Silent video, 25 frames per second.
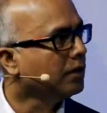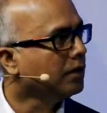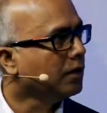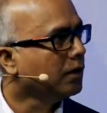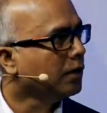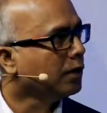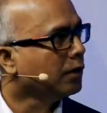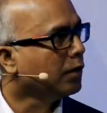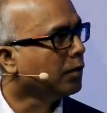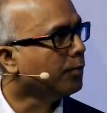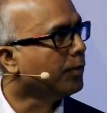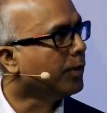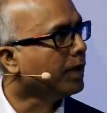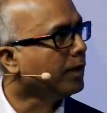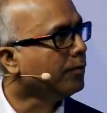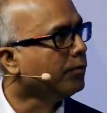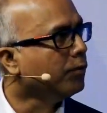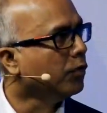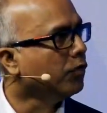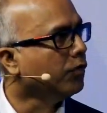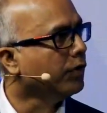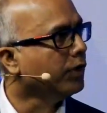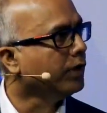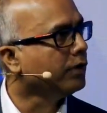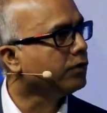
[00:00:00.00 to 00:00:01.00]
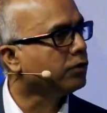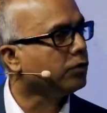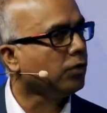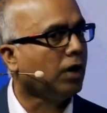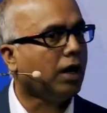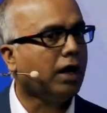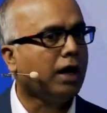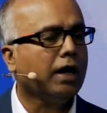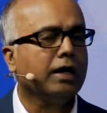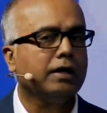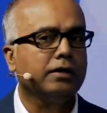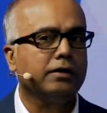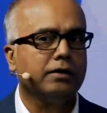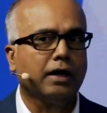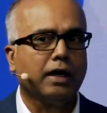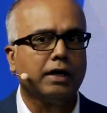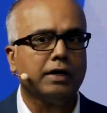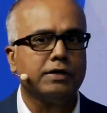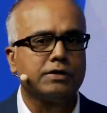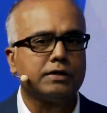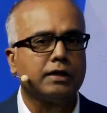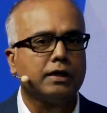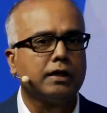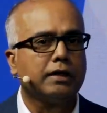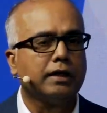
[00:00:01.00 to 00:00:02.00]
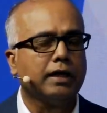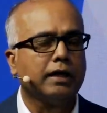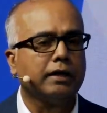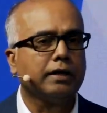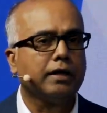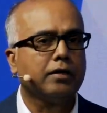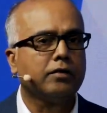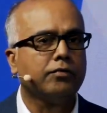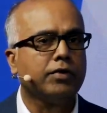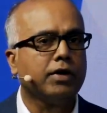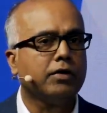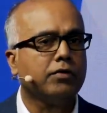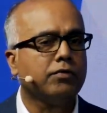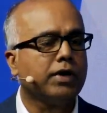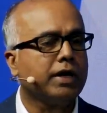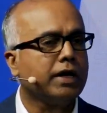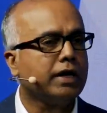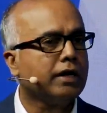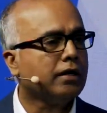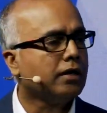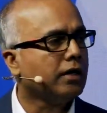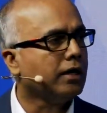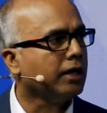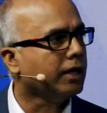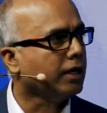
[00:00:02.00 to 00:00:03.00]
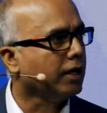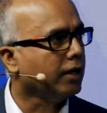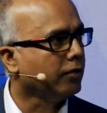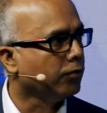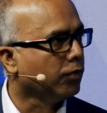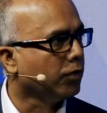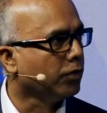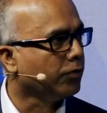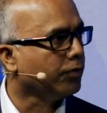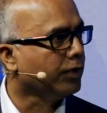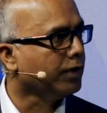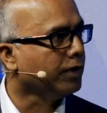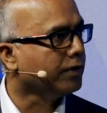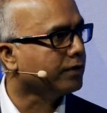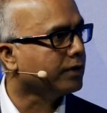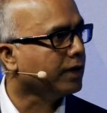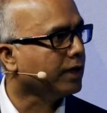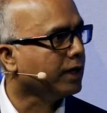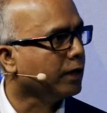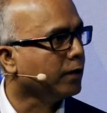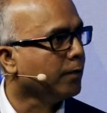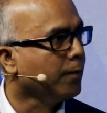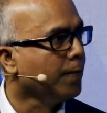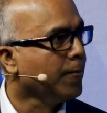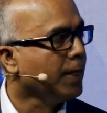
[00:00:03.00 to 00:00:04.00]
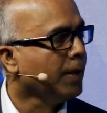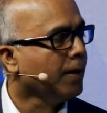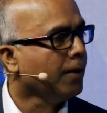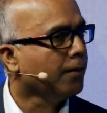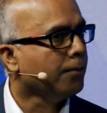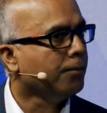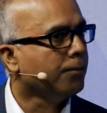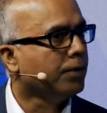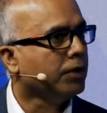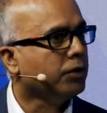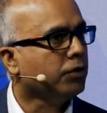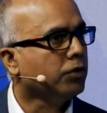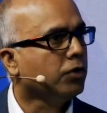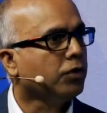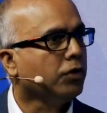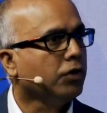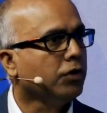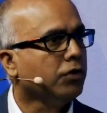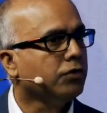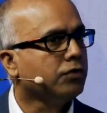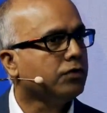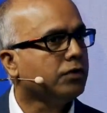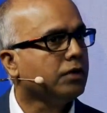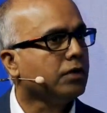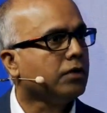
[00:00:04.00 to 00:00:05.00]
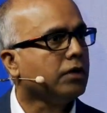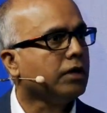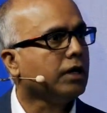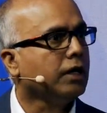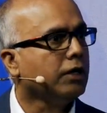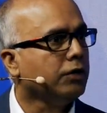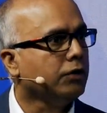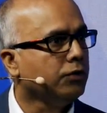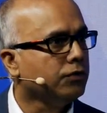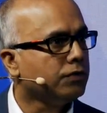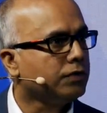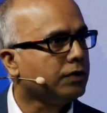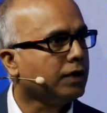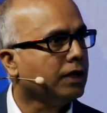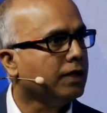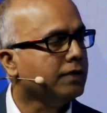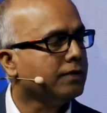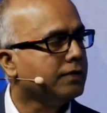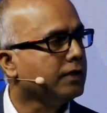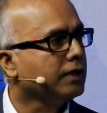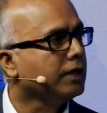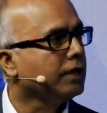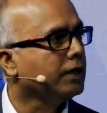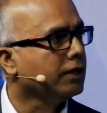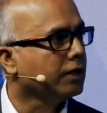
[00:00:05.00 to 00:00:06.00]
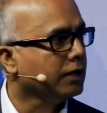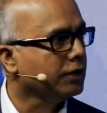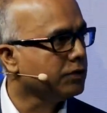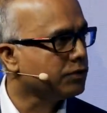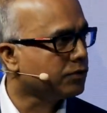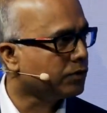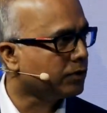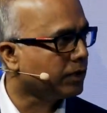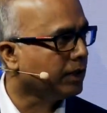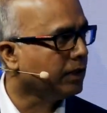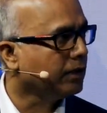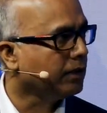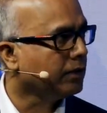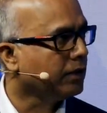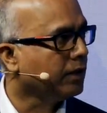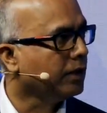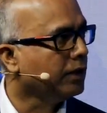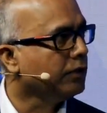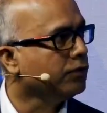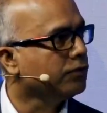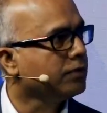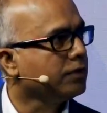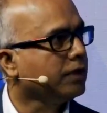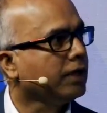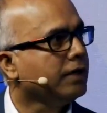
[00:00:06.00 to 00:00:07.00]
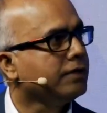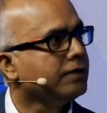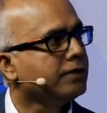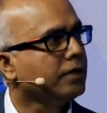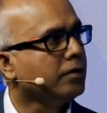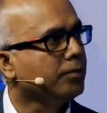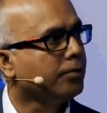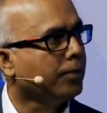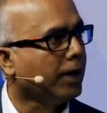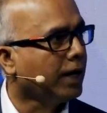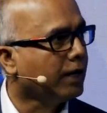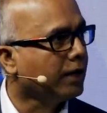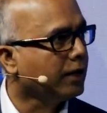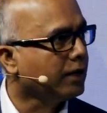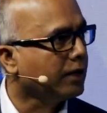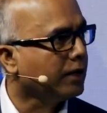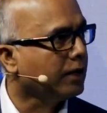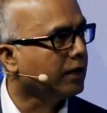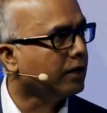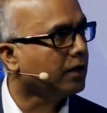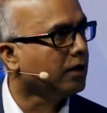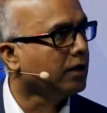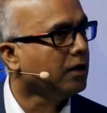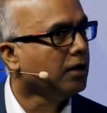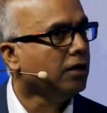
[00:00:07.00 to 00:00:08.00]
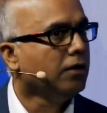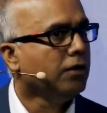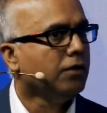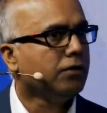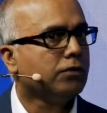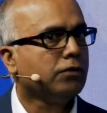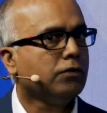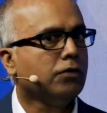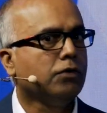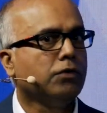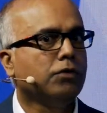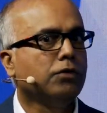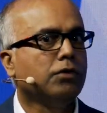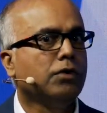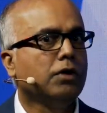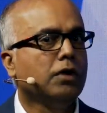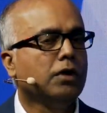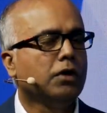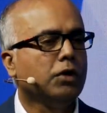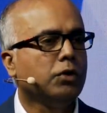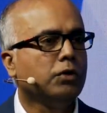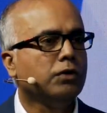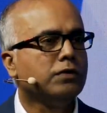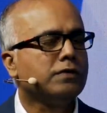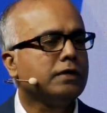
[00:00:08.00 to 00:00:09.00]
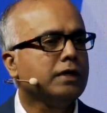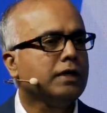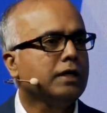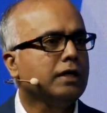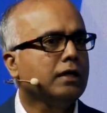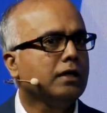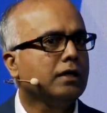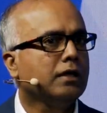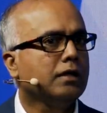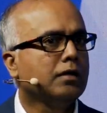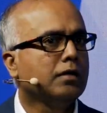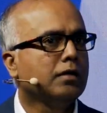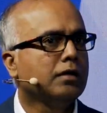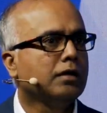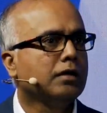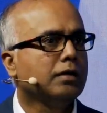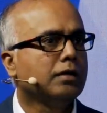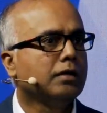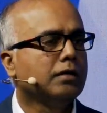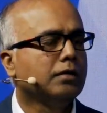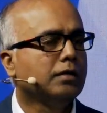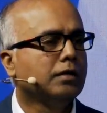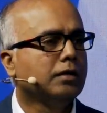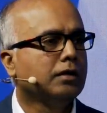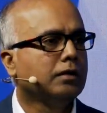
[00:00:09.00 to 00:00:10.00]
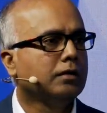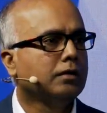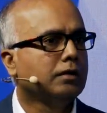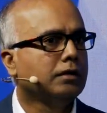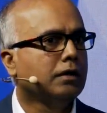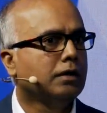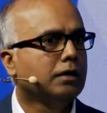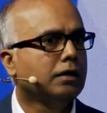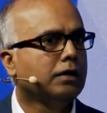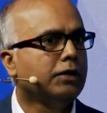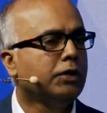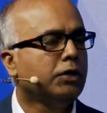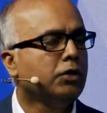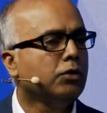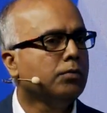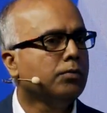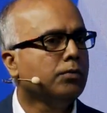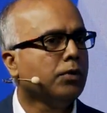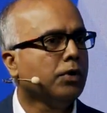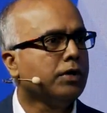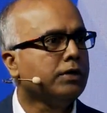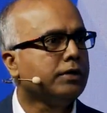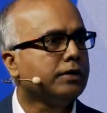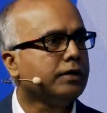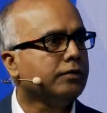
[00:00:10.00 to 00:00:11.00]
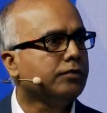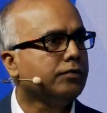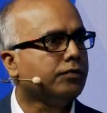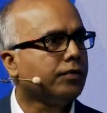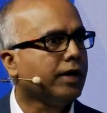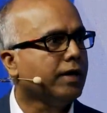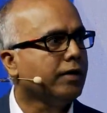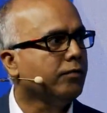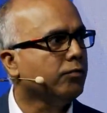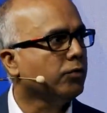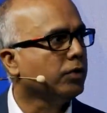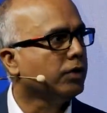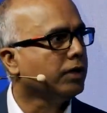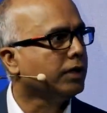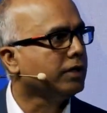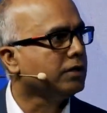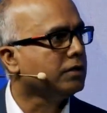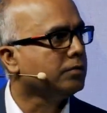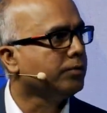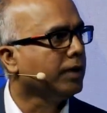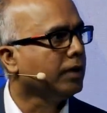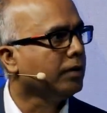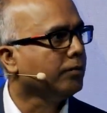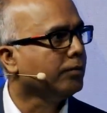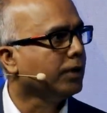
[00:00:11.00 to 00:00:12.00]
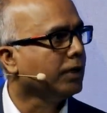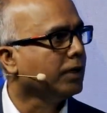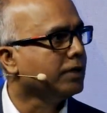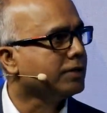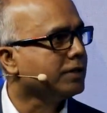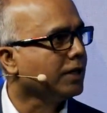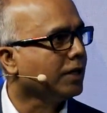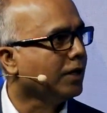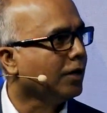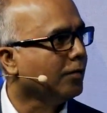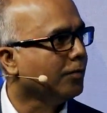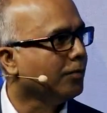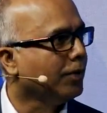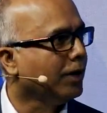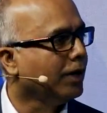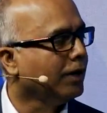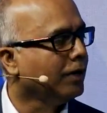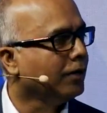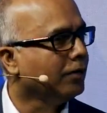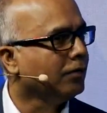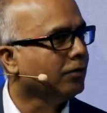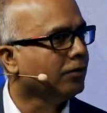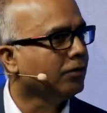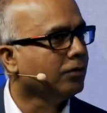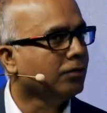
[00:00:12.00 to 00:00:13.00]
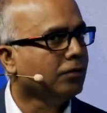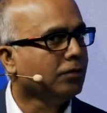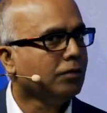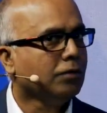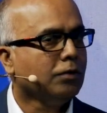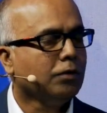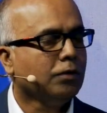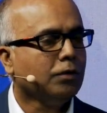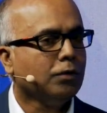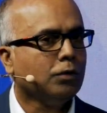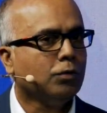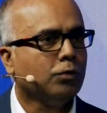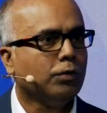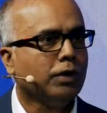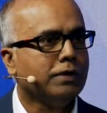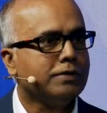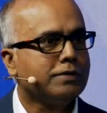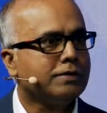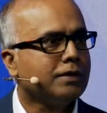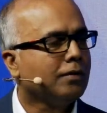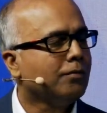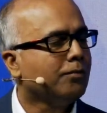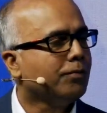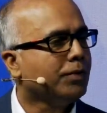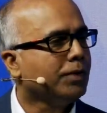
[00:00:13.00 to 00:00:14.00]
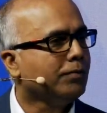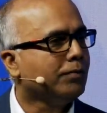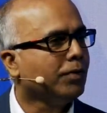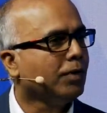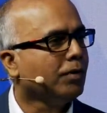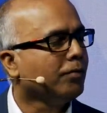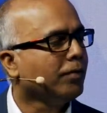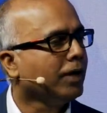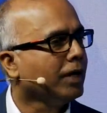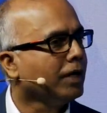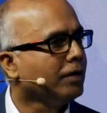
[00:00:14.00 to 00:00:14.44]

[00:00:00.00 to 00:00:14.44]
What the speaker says: the big move in it. So I still think that we are very early in what we are seeing. But you're going to see real use case in industry, real use case in banking. So you're seeing a new monetary framework is being built up. And while some people might